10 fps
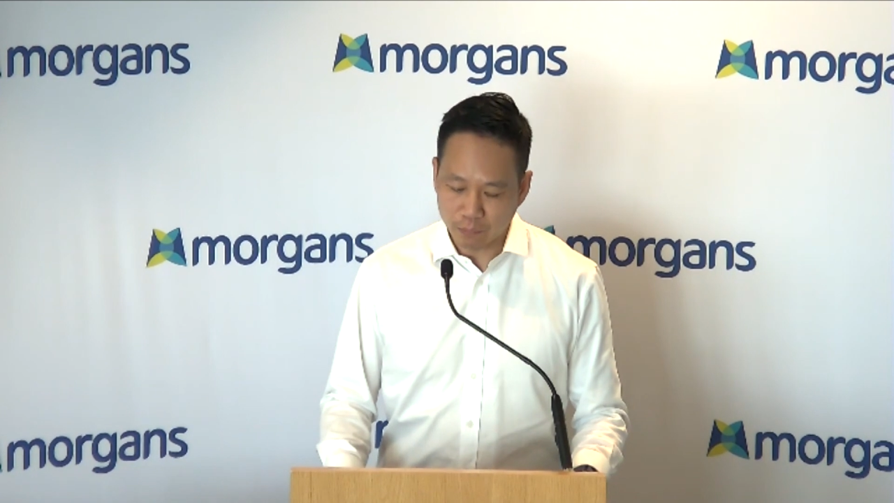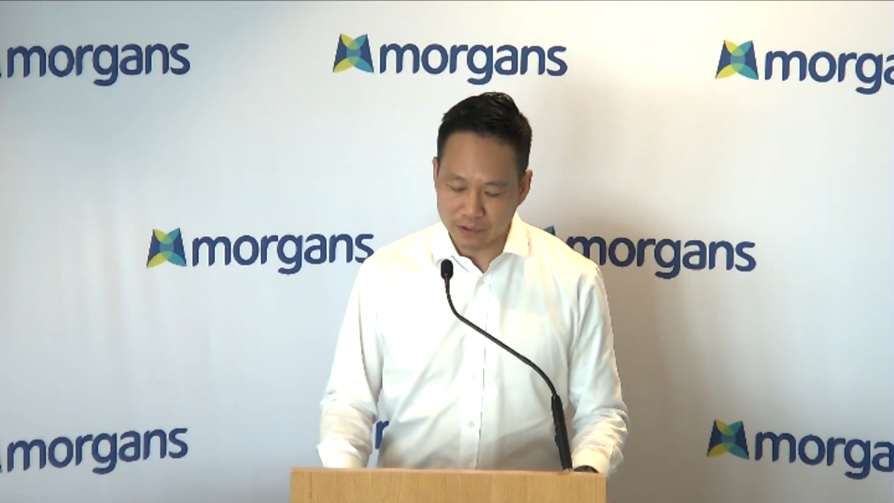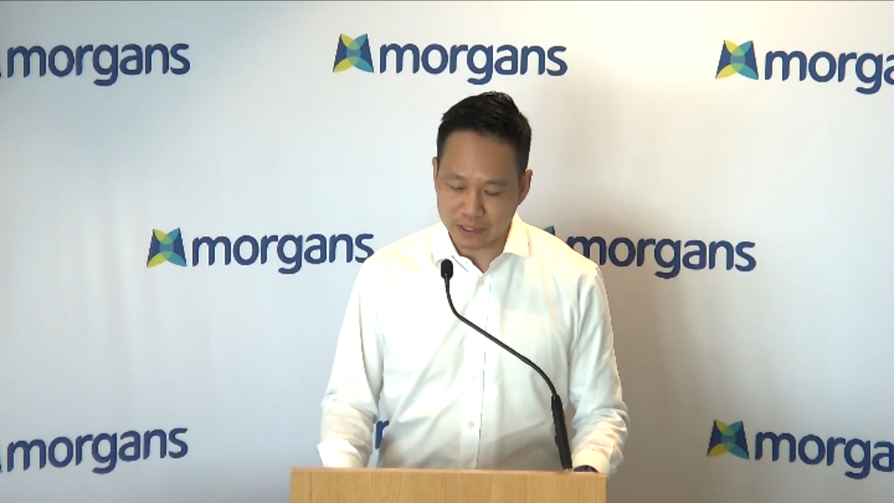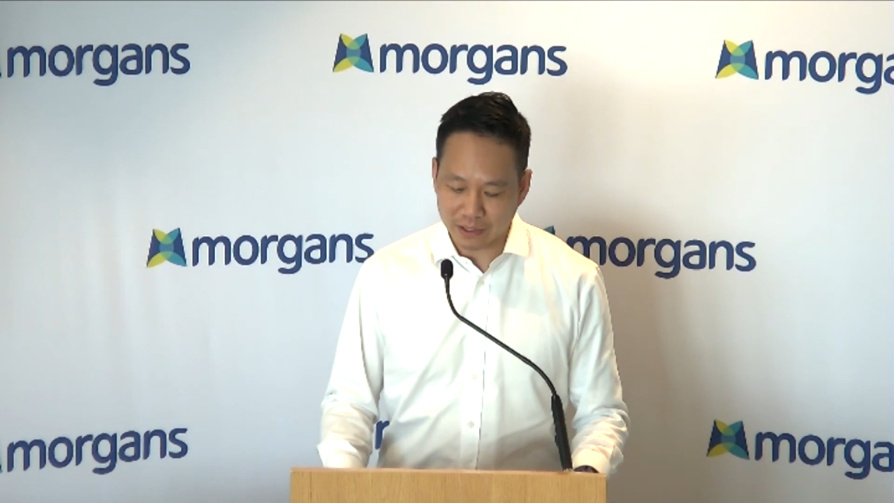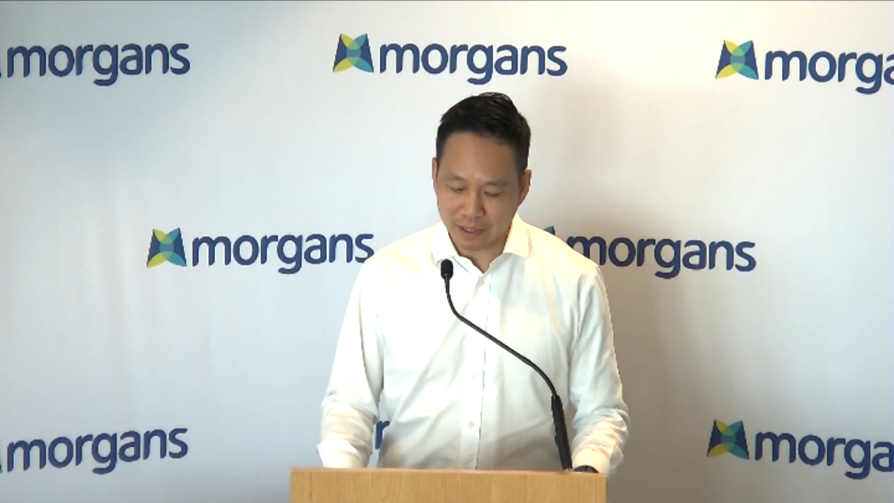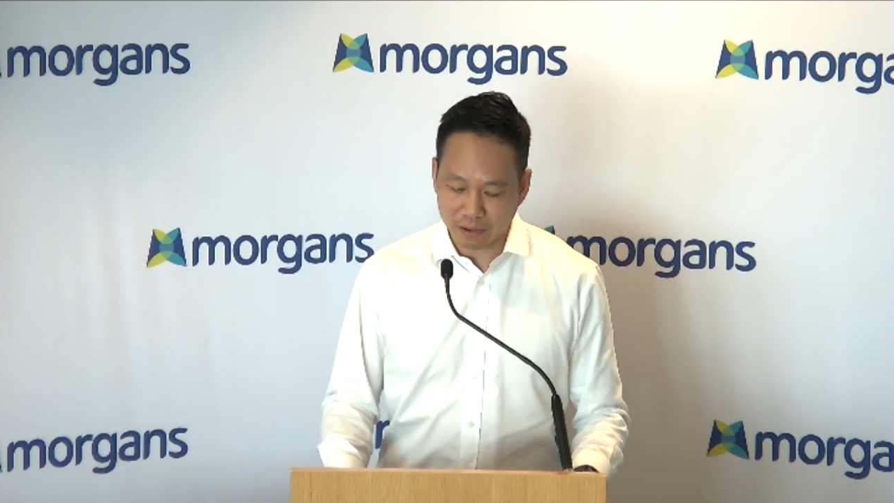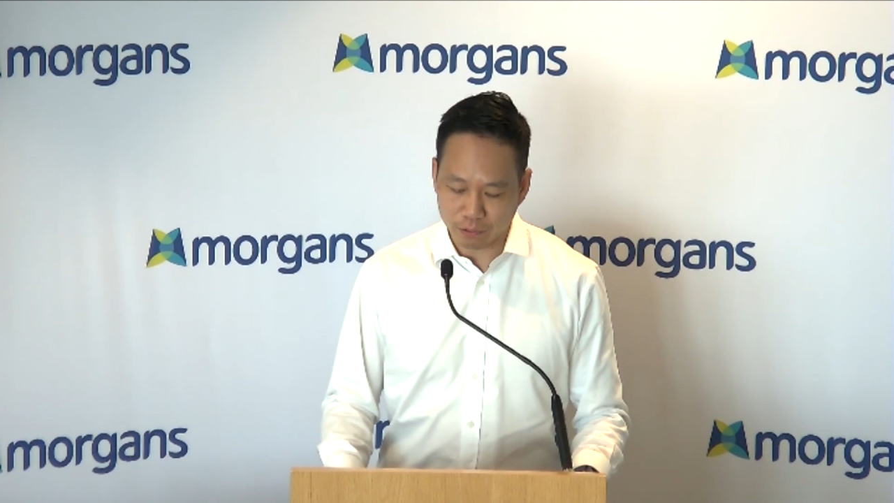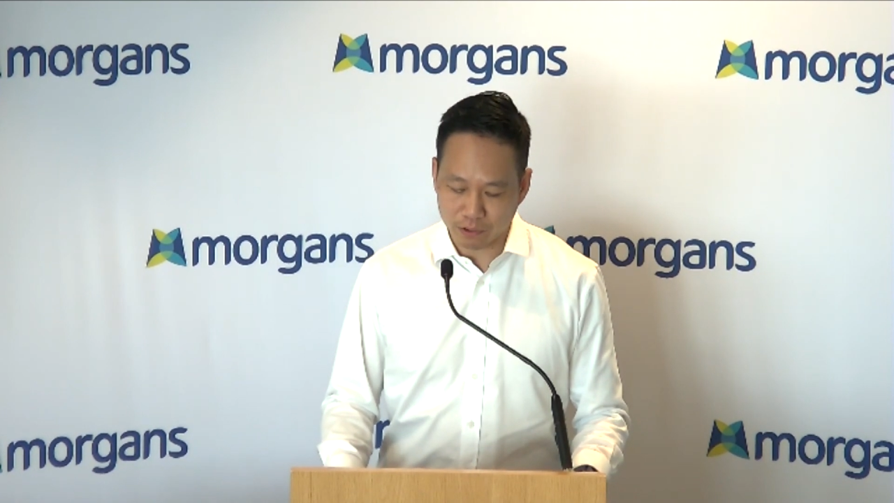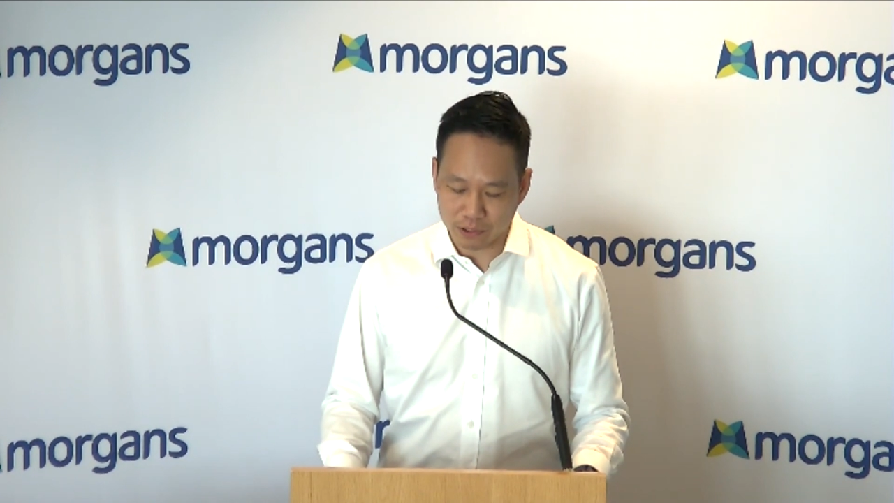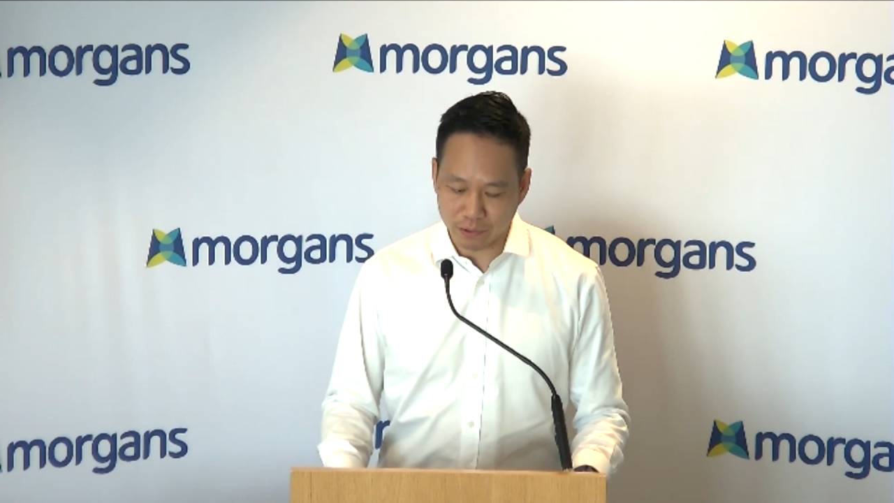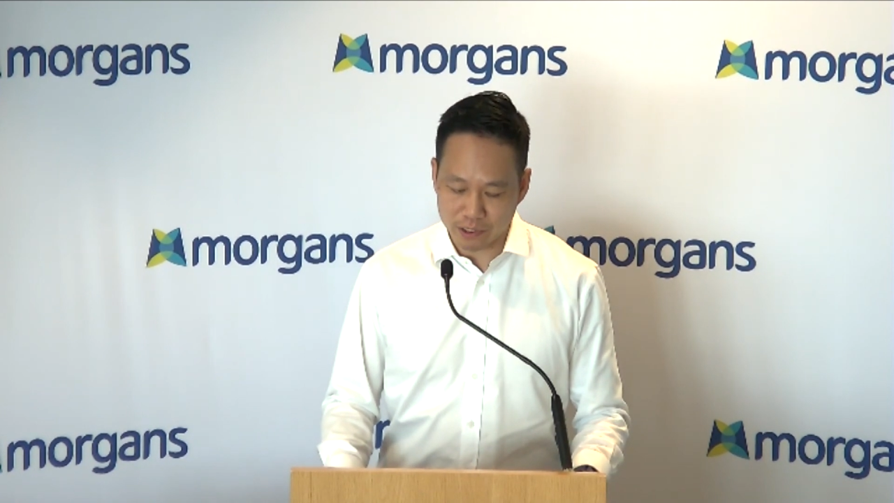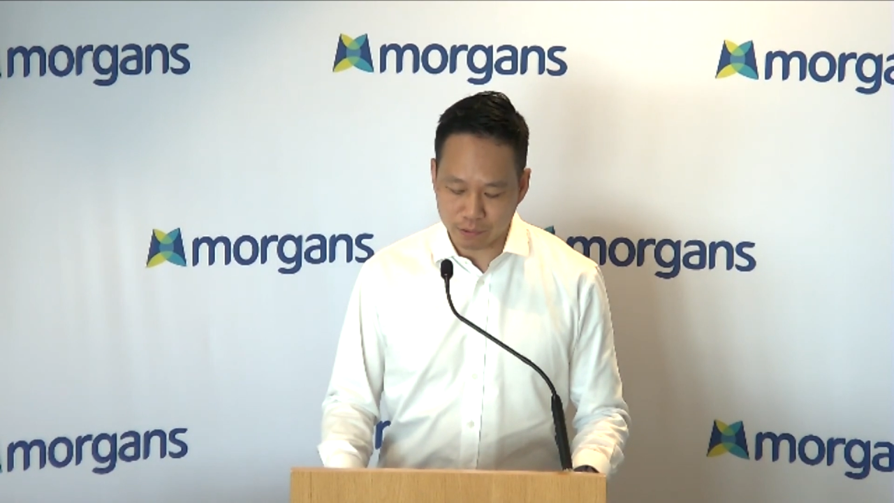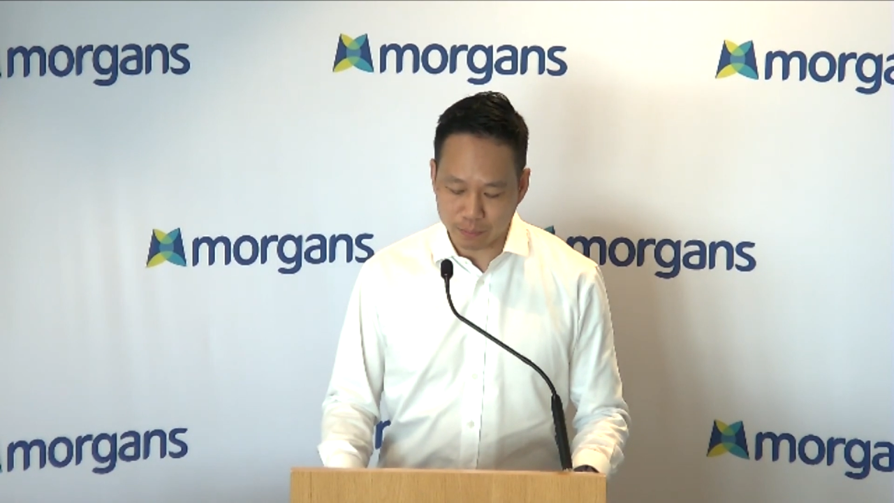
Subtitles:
we've seen that through the US